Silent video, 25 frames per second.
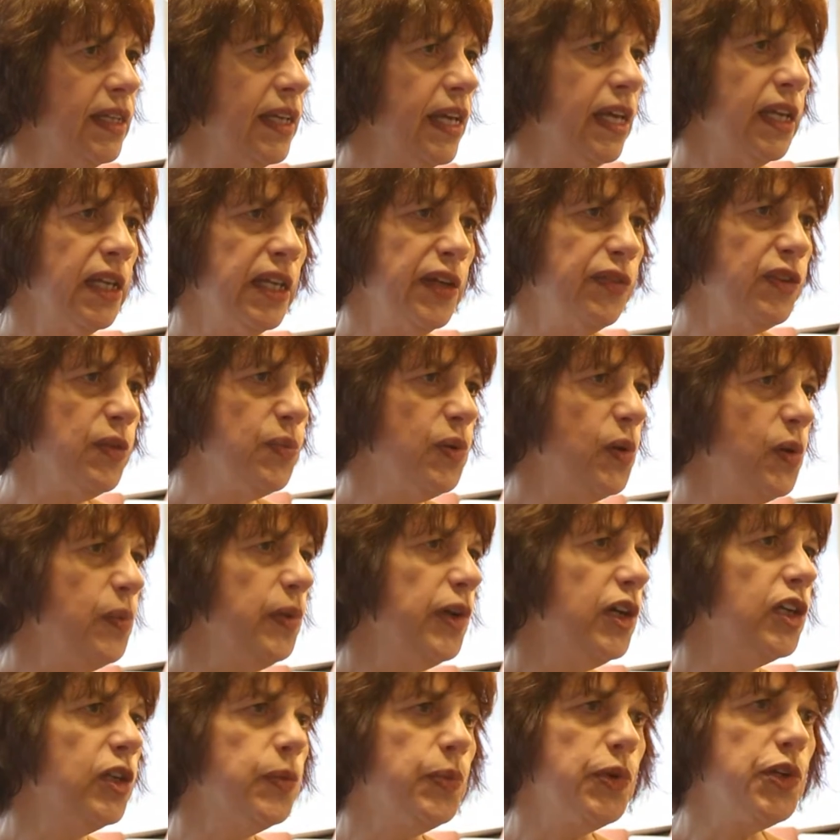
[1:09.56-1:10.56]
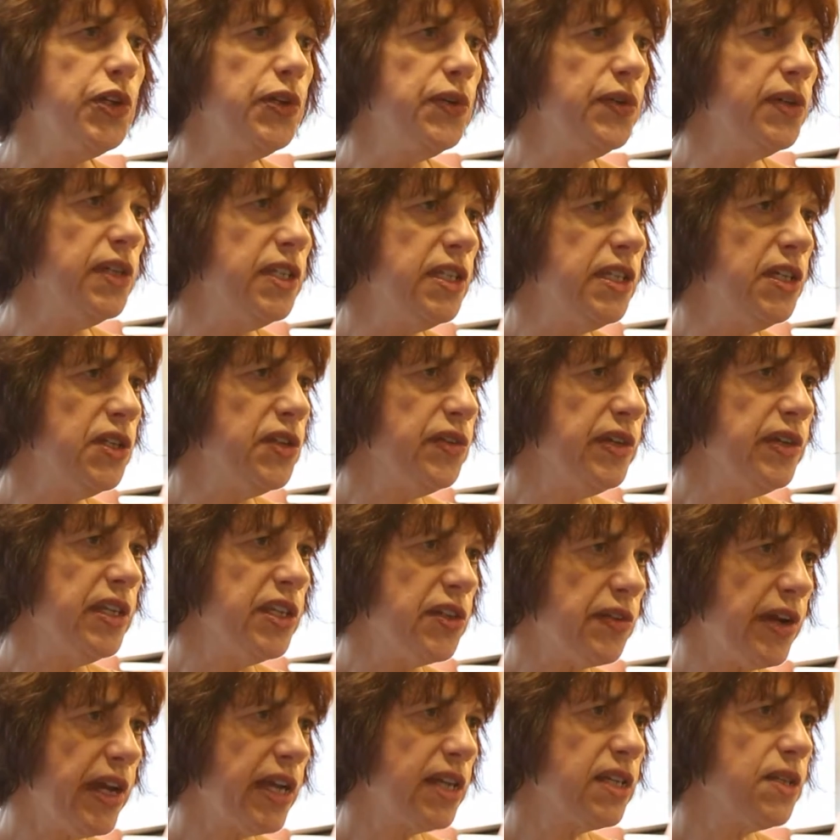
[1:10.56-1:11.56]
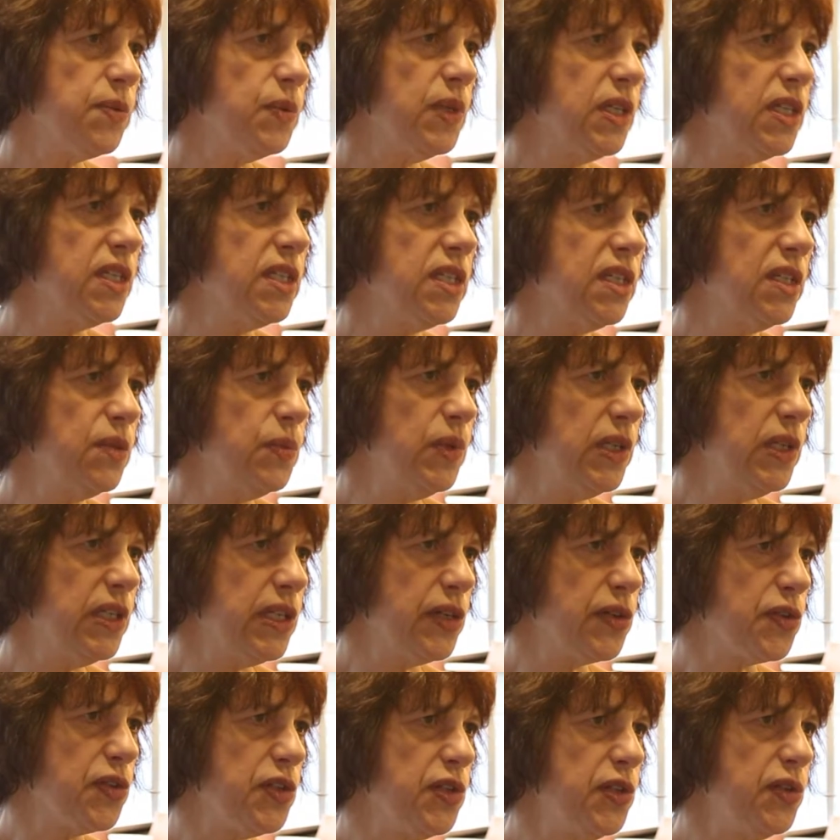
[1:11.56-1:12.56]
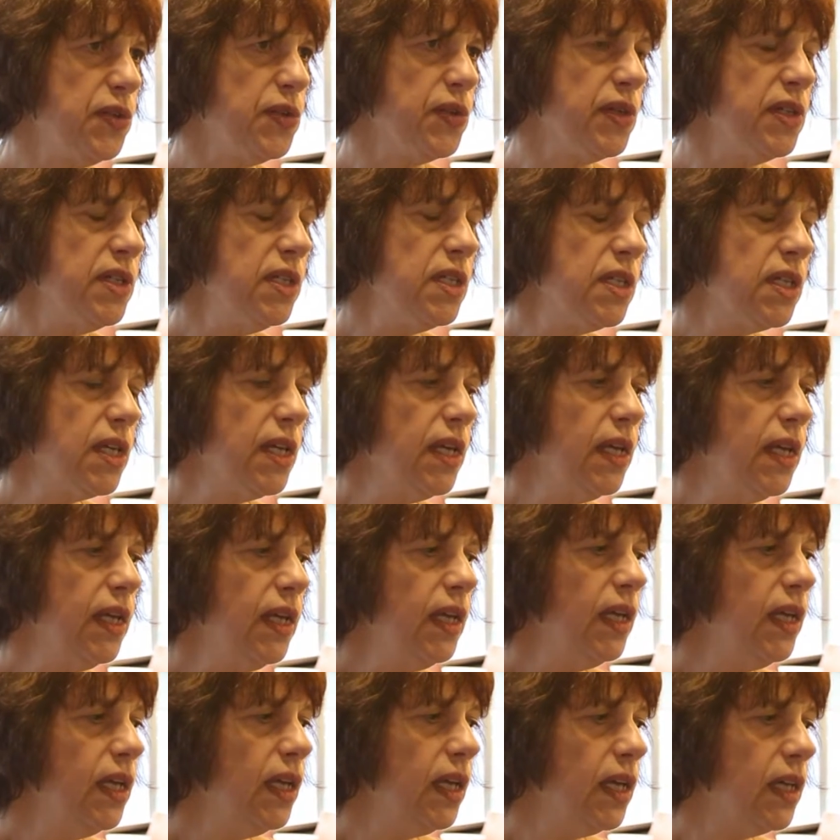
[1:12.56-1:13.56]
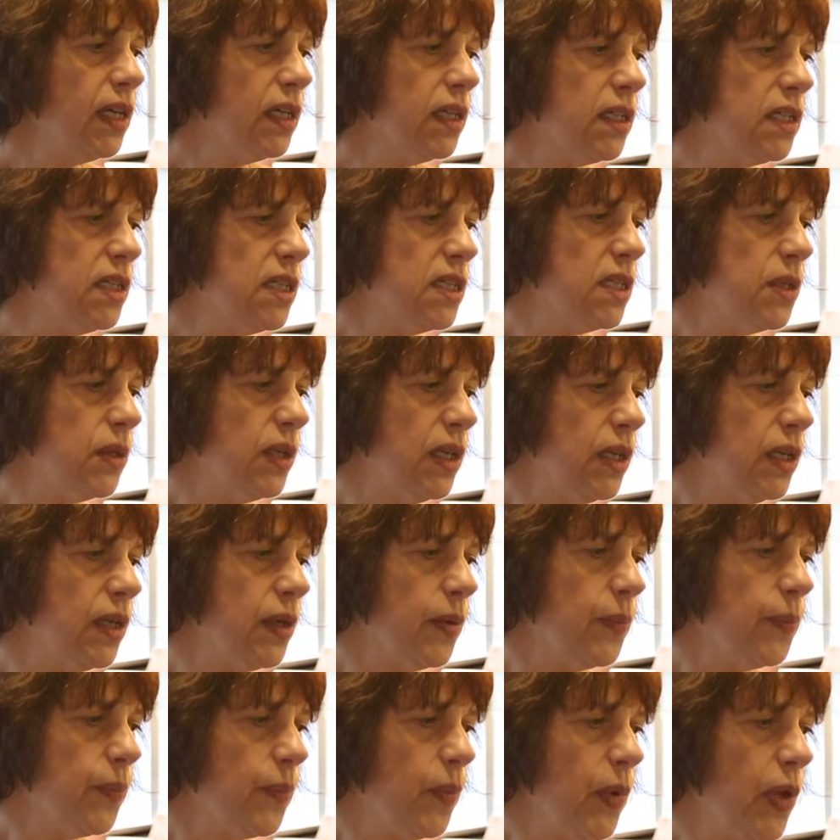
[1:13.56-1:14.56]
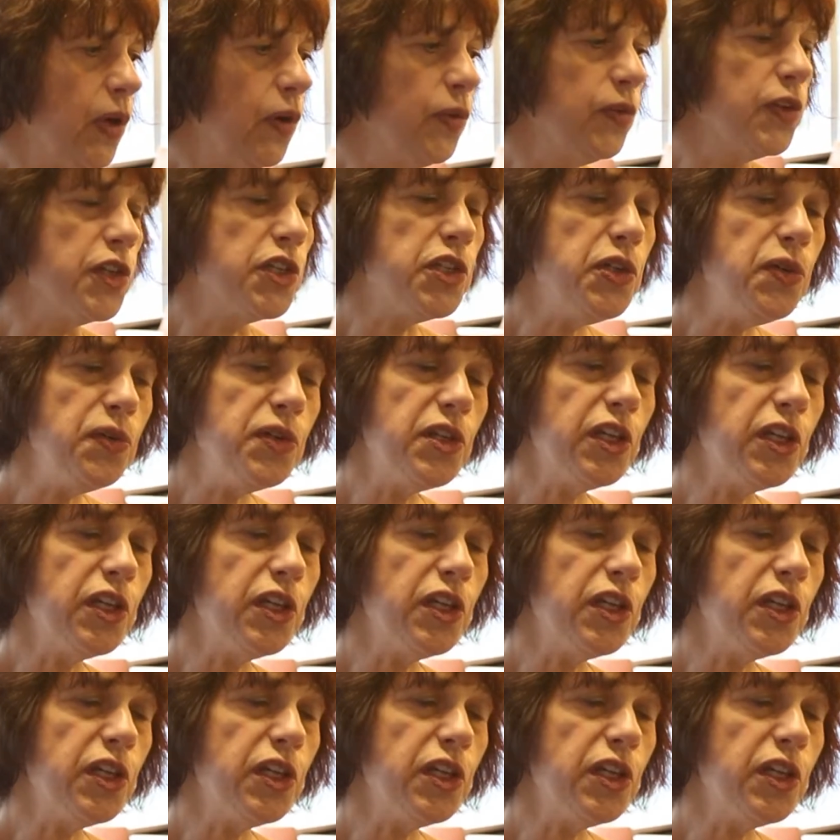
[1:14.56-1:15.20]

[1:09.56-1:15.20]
again give the public an opportunity to interact with our students. And on the student